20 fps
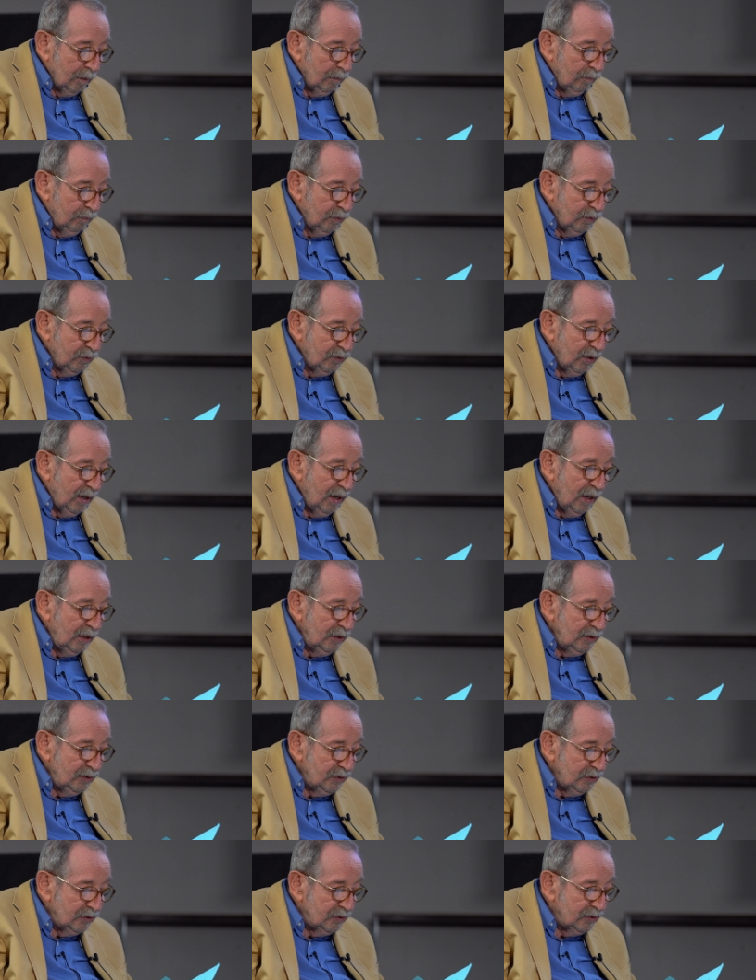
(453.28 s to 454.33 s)
for
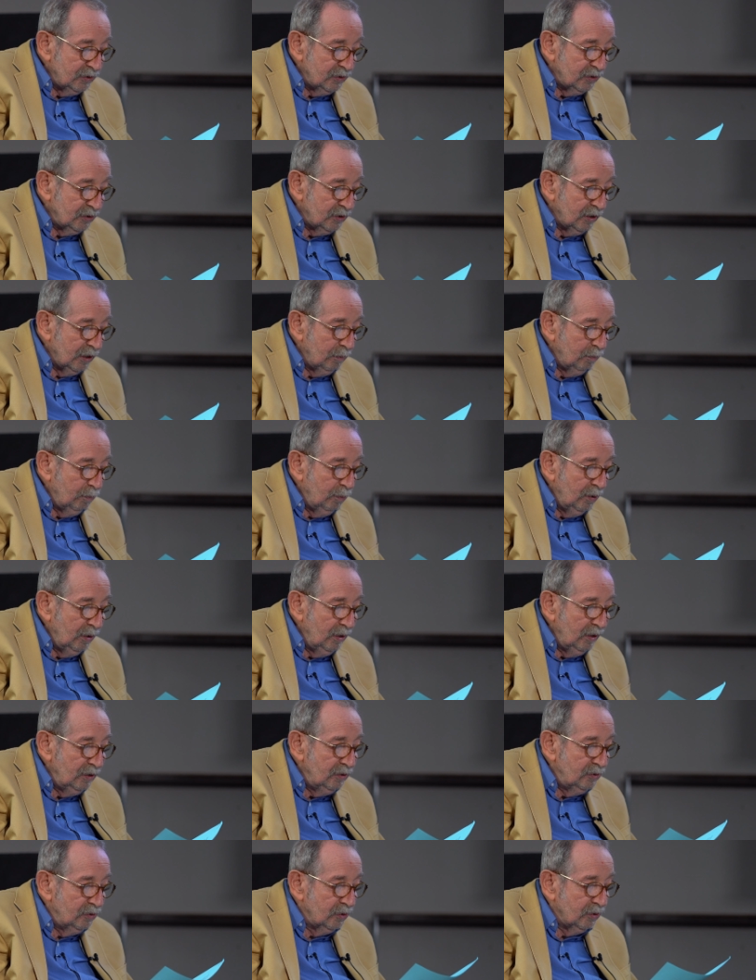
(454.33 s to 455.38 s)
theirs is the same
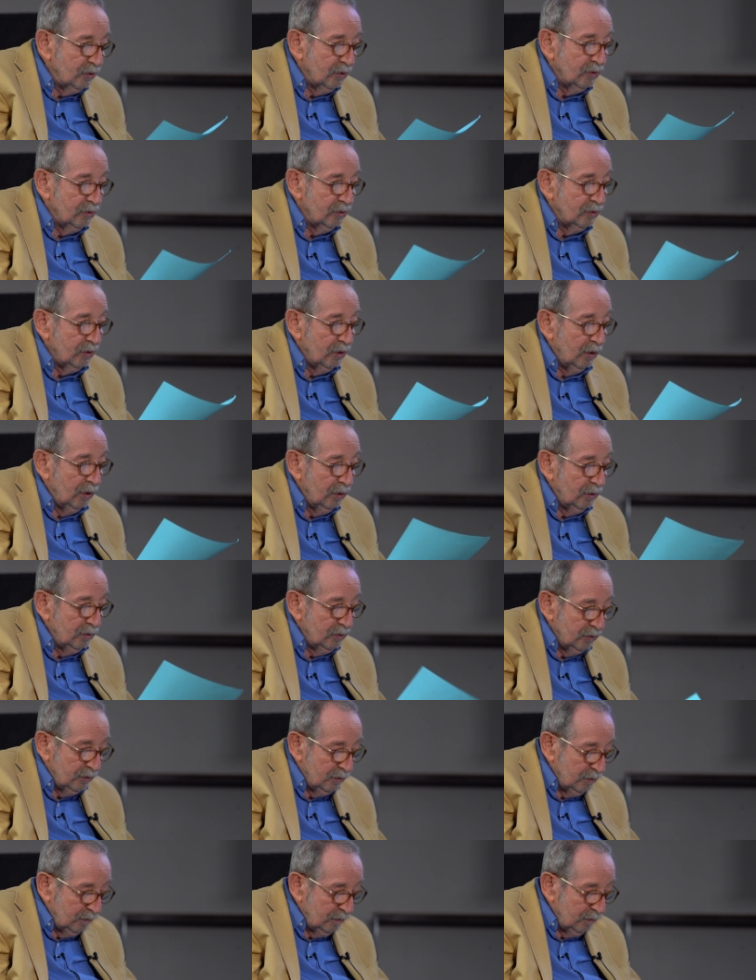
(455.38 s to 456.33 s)
religion as ours.